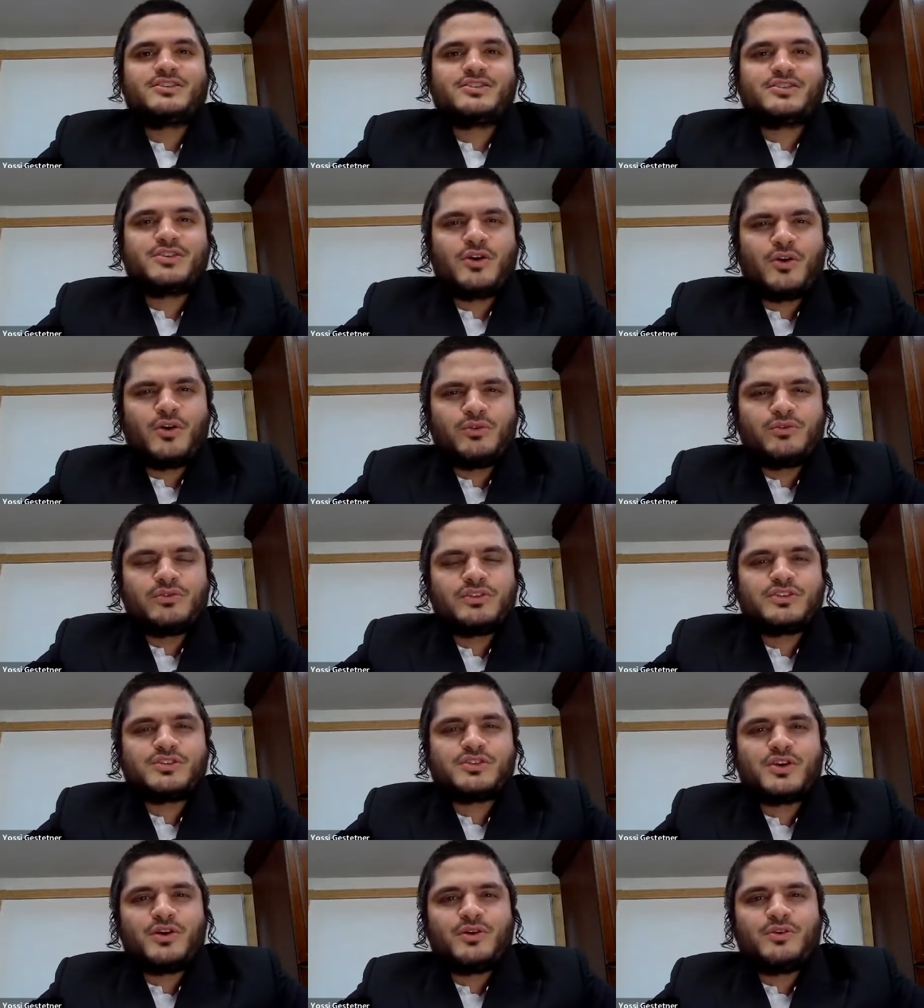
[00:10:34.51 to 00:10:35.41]

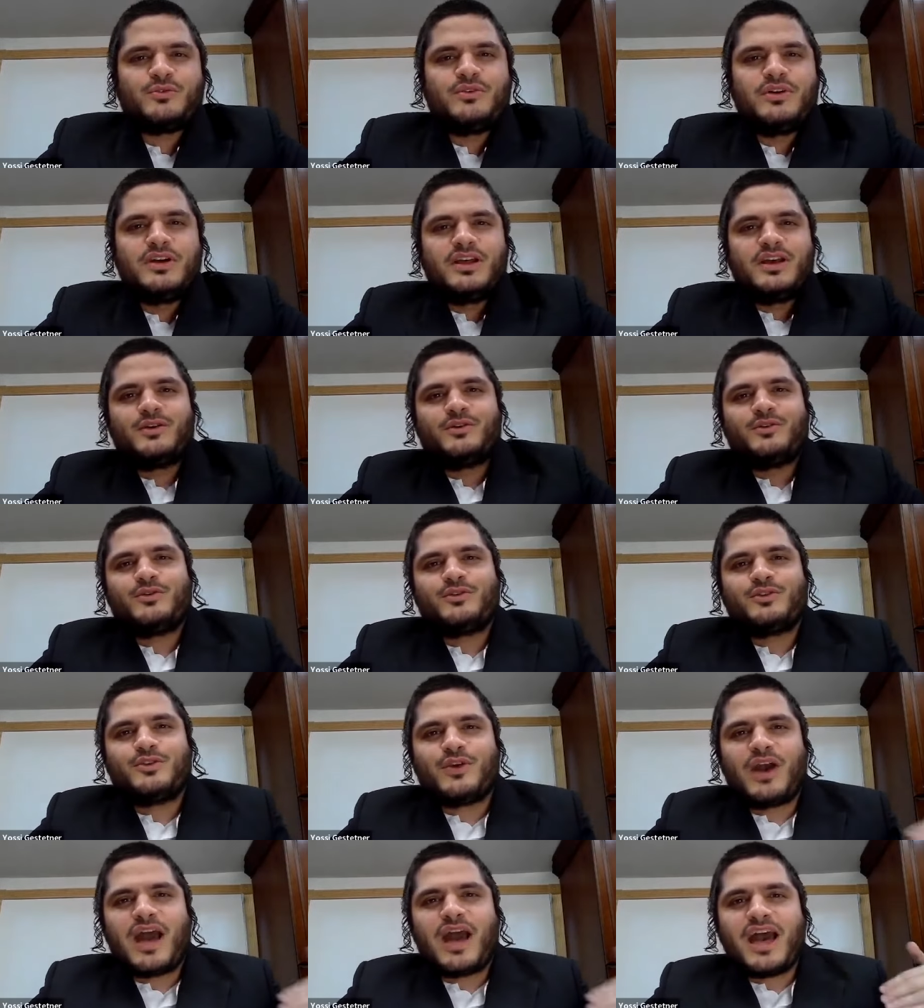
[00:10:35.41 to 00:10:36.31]
So, so
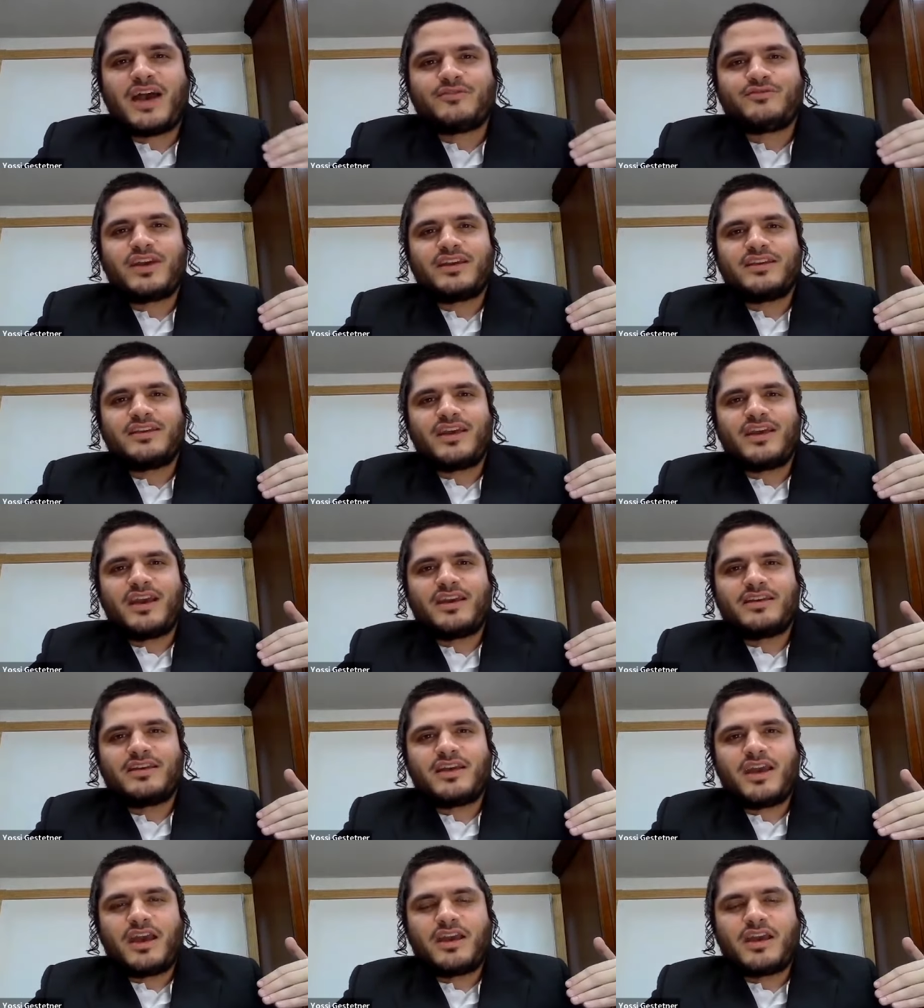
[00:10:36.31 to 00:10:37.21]
you have a,
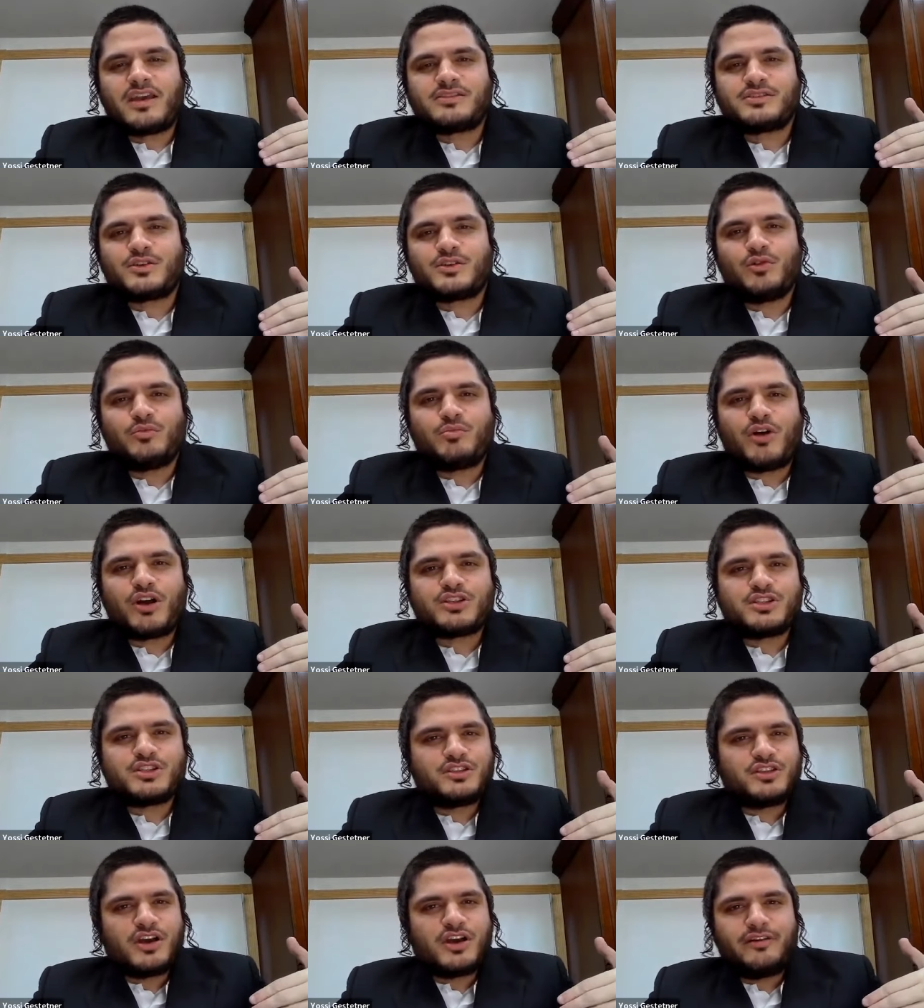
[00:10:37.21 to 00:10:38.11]
a, a school
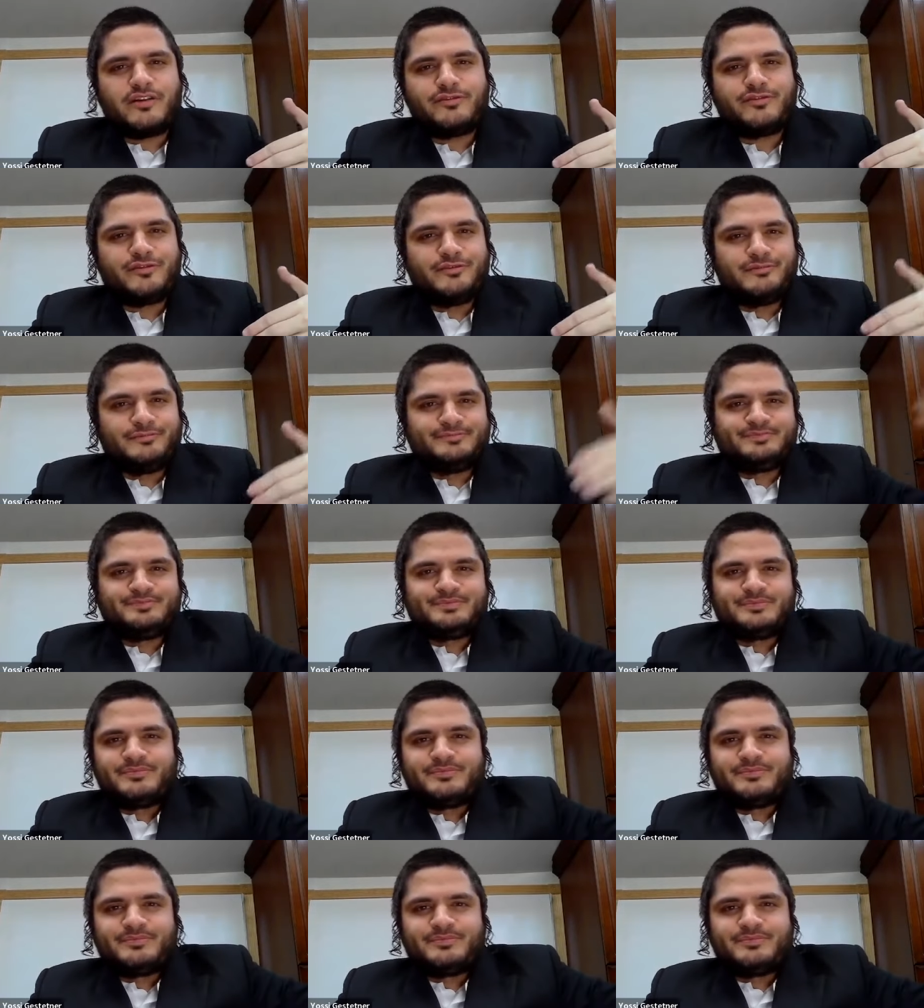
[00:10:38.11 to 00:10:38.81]
budget of